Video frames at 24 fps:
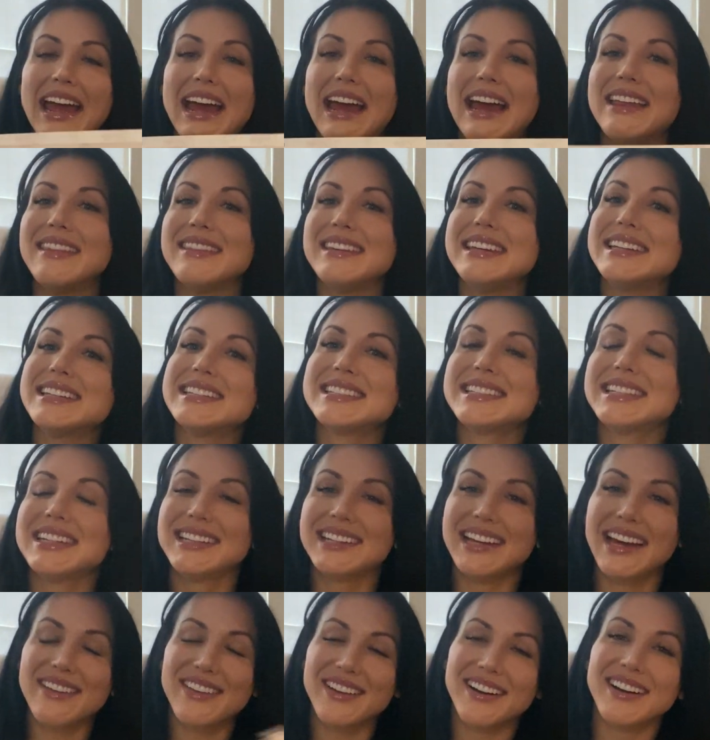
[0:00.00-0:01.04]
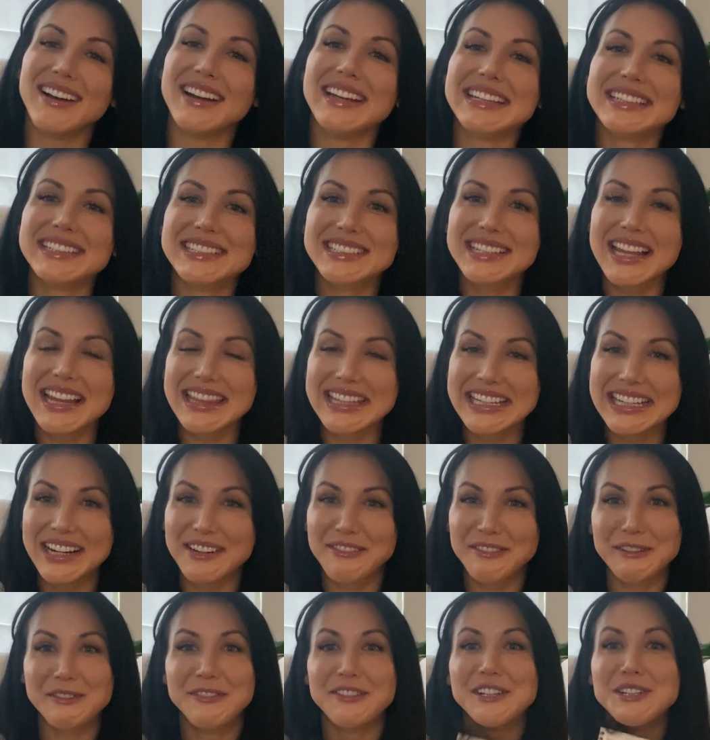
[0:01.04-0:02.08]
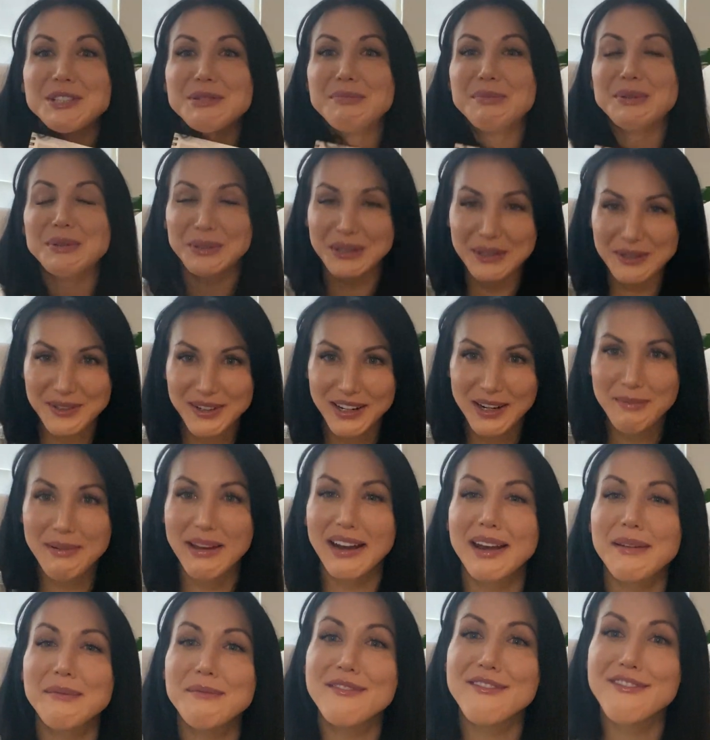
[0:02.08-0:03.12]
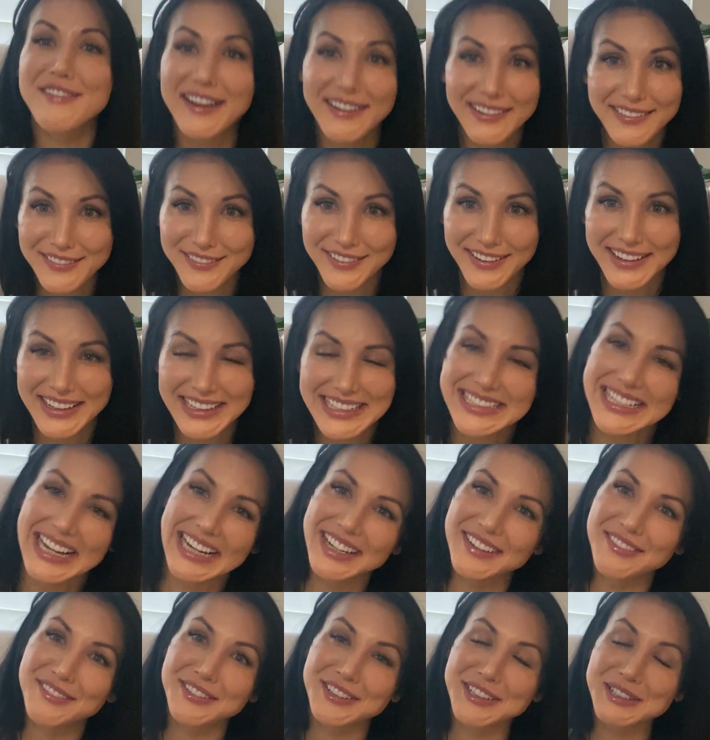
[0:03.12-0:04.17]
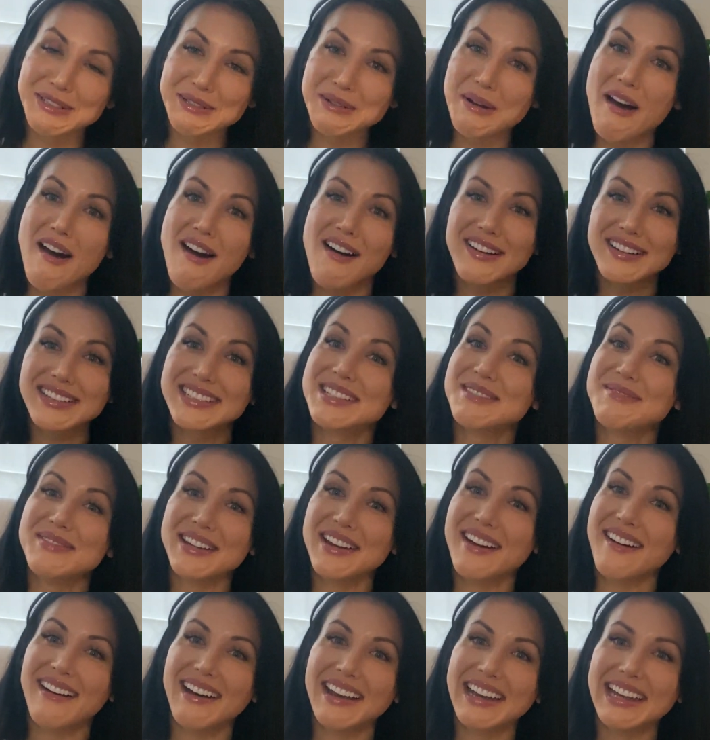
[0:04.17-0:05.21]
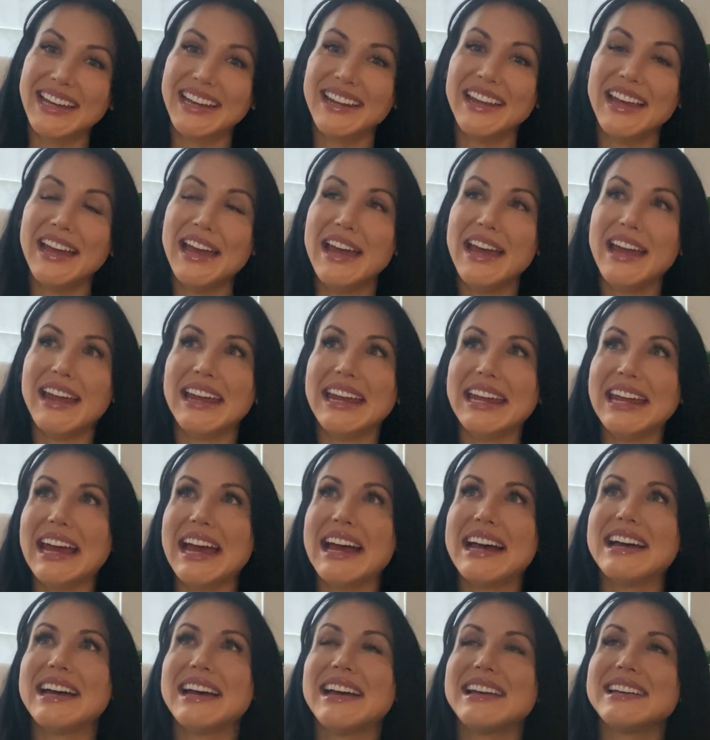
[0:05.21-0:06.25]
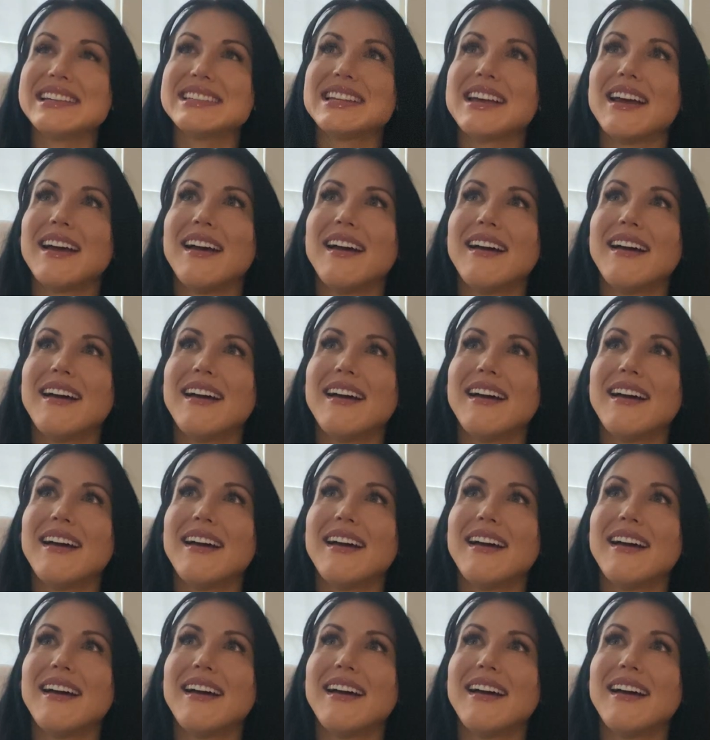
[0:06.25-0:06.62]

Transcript: and these together is the Gut Refresh program, and I'm very, very excited for you all to be on it. It has